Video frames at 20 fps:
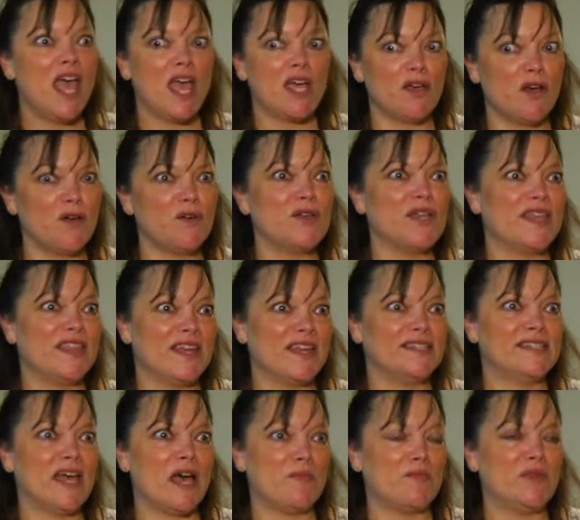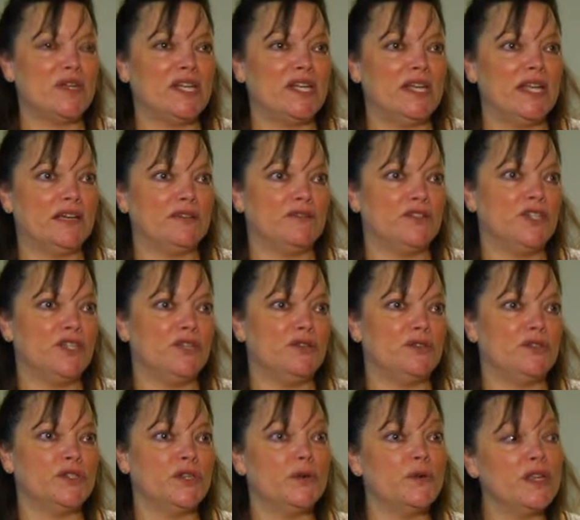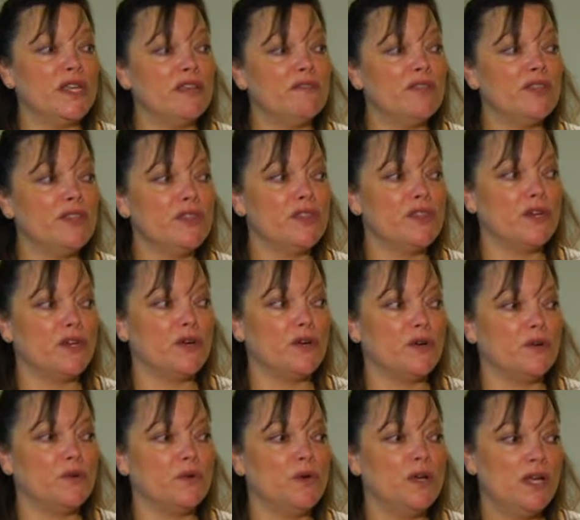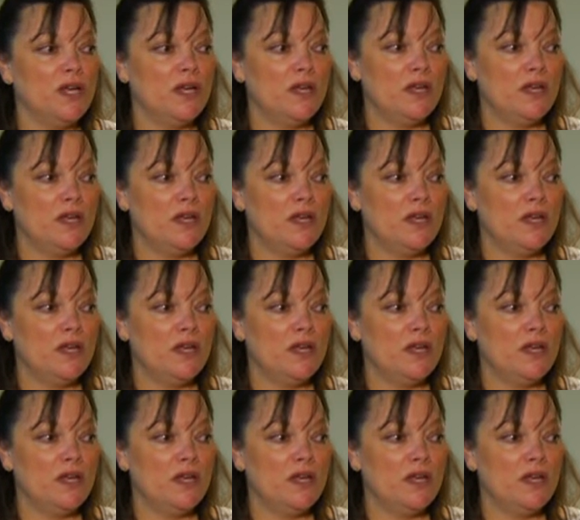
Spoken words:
and go, oh yeah, that's happening now too. So even though